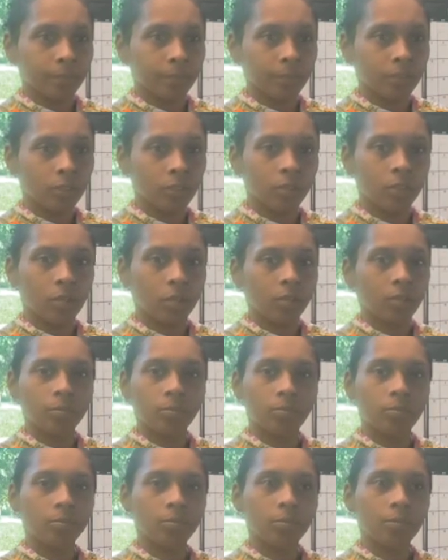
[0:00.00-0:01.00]
You know?
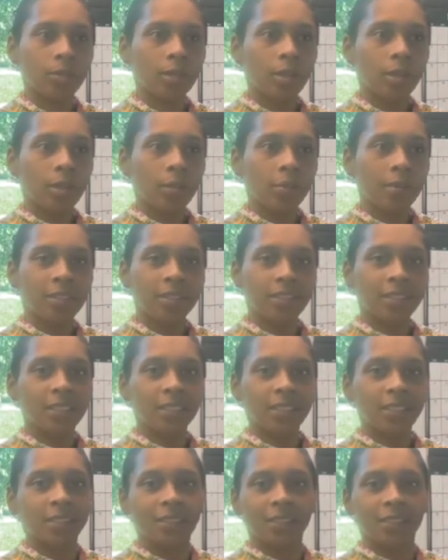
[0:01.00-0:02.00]
Because
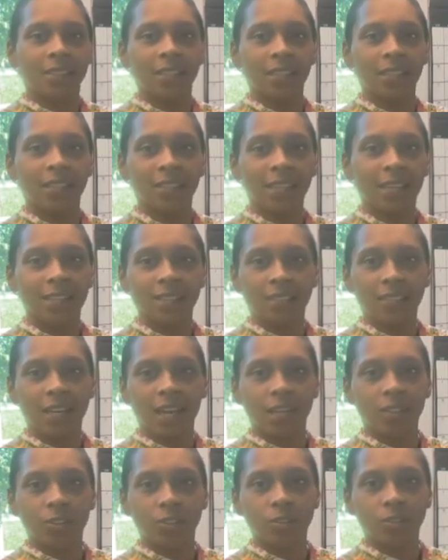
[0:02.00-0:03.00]
then that's
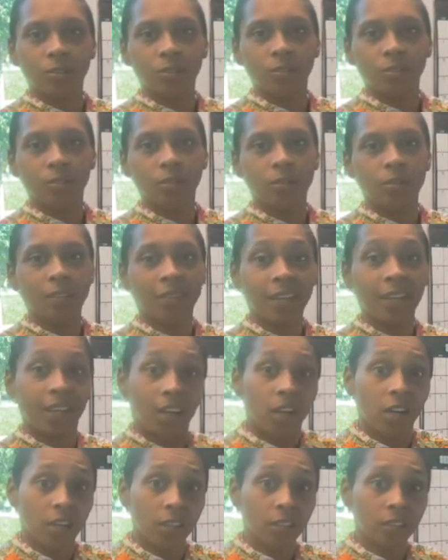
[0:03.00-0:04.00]
not true. It
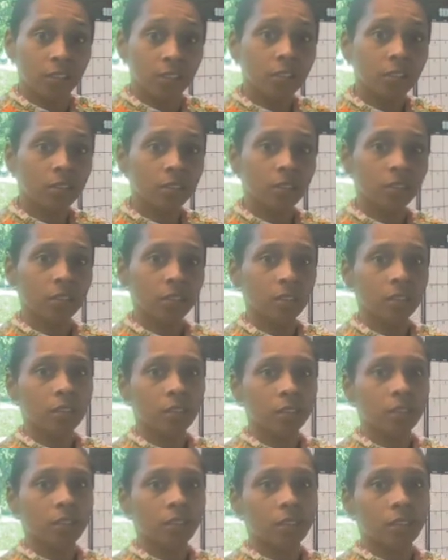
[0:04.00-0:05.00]
hurts.
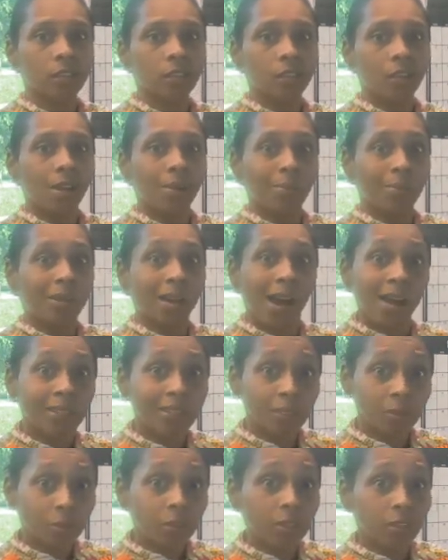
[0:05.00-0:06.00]
Be
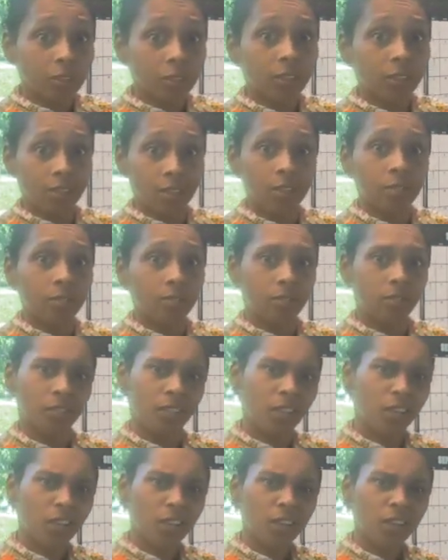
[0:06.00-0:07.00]
honest with yourself.
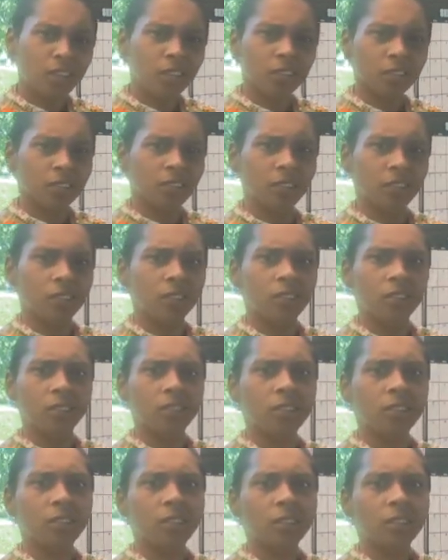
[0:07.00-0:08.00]
It hurts.
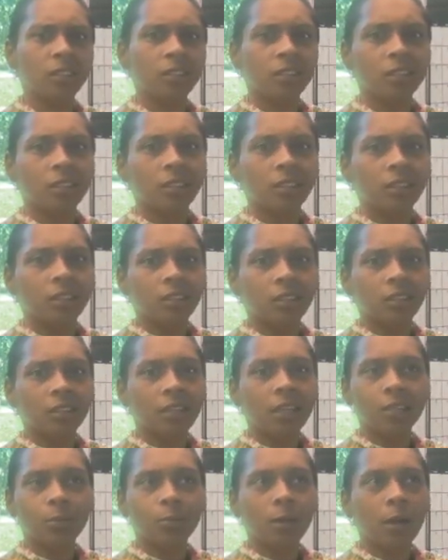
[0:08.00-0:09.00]

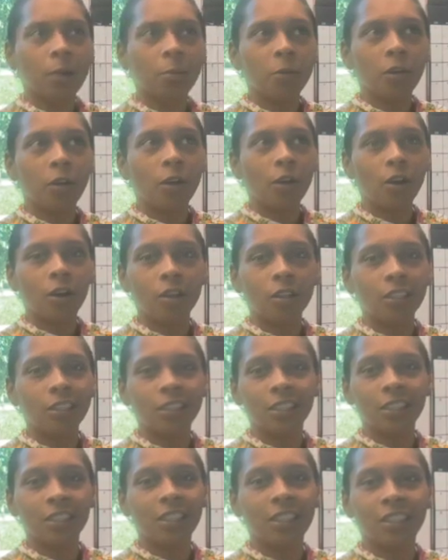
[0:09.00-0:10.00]
That's why we all
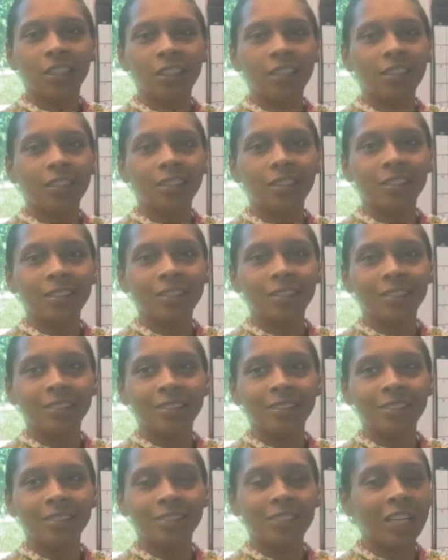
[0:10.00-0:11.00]
sitting here
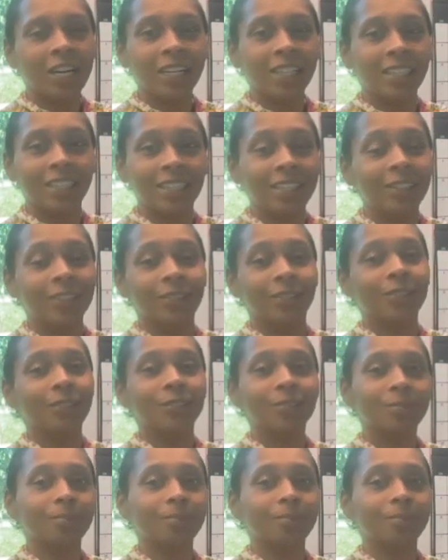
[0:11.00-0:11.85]
trying to heal.